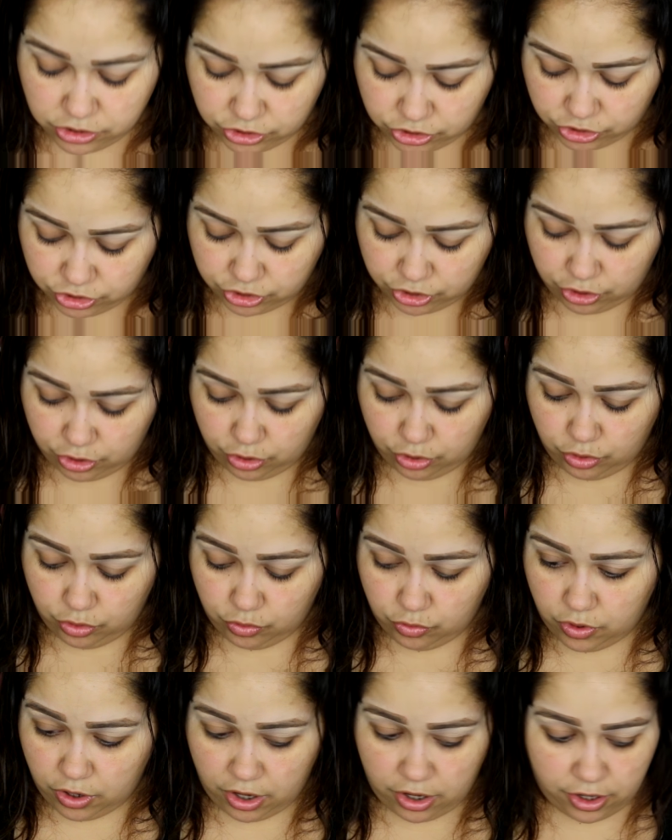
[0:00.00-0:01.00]

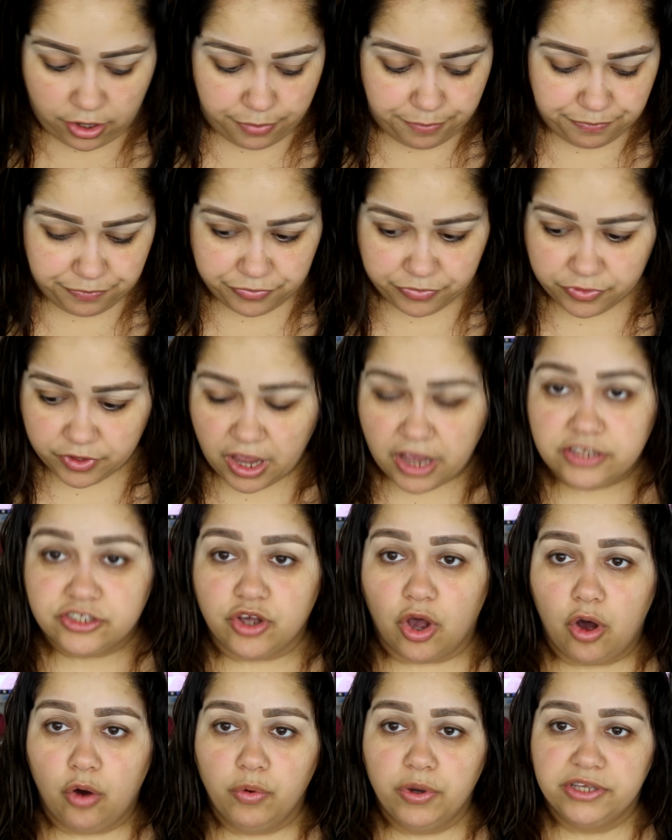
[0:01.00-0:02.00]
So as
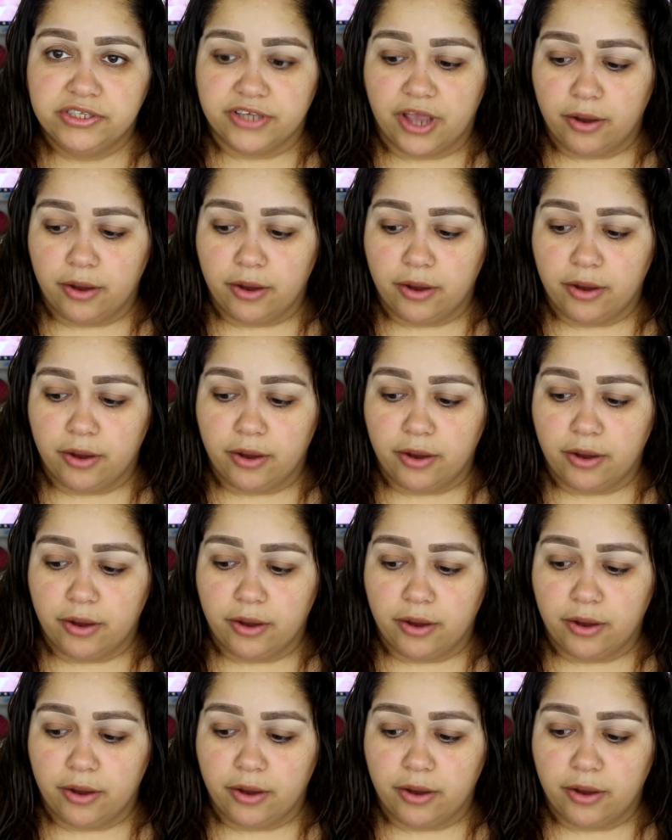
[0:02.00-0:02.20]
always,